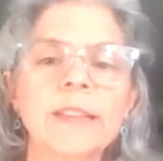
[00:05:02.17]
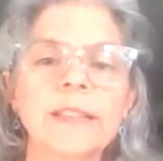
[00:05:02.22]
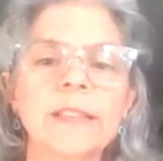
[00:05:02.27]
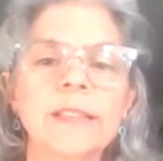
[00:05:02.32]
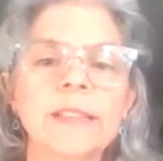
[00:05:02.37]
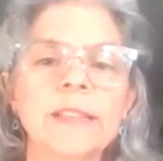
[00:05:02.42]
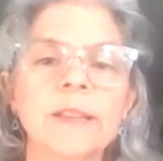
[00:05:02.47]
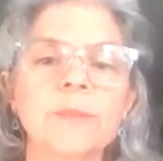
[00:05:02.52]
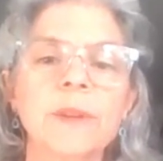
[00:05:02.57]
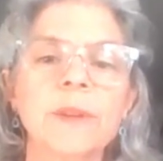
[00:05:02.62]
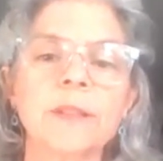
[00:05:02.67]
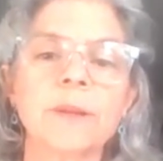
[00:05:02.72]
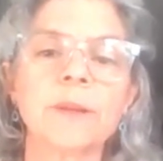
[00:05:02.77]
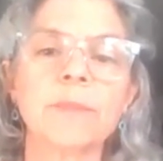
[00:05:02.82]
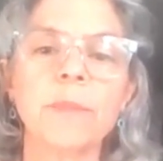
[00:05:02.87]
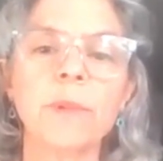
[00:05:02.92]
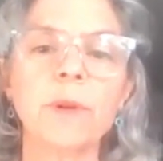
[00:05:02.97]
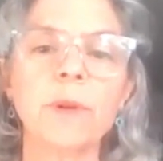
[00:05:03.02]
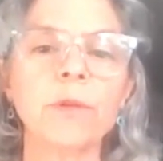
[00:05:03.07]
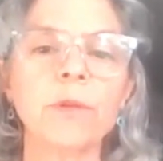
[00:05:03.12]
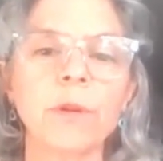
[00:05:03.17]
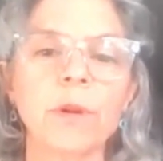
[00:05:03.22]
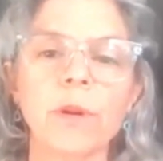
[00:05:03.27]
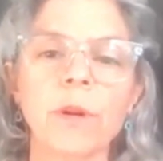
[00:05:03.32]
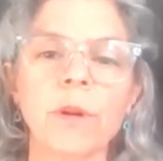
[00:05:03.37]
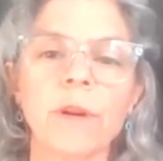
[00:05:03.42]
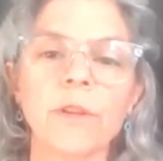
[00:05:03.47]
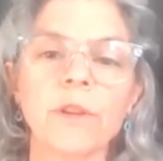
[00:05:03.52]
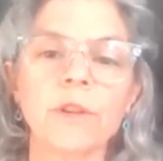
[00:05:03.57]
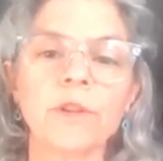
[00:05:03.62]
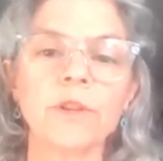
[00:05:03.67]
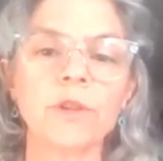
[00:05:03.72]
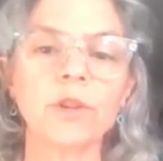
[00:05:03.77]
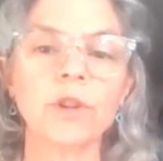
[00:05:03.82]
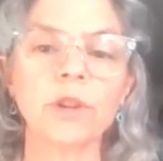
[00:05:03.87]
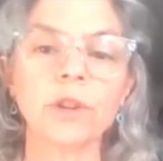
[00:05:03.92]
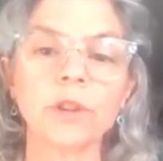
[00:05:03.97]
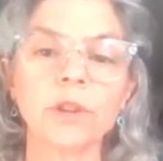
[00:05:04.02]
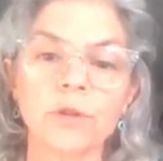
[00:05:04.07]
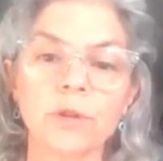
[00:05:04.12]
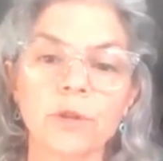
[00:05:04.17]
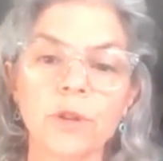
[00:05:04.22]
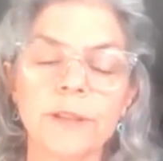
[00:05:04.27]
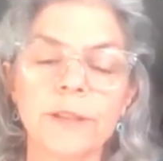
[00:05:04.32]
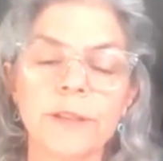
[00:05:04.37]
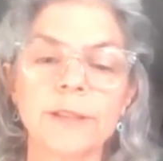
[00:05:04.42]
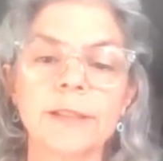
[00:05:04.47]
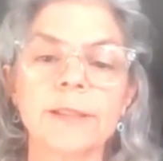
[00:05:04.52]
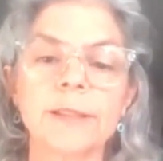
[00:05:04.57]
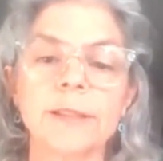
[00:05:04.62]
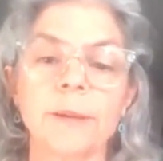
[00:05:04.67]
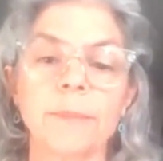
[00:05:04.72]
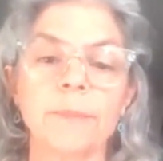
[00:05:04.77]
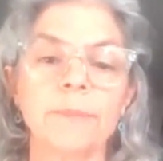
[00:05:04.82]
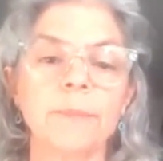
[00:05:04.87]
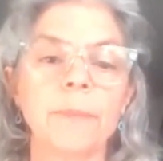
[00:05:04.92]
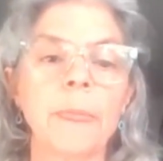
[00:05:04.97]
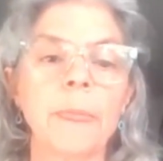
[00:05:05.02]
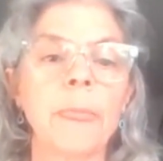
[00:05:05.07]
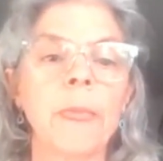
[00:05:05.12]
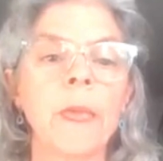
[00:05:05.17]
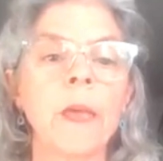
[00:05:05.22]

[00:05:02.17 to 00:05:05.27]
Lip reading: system is a mirror of our circulatory system.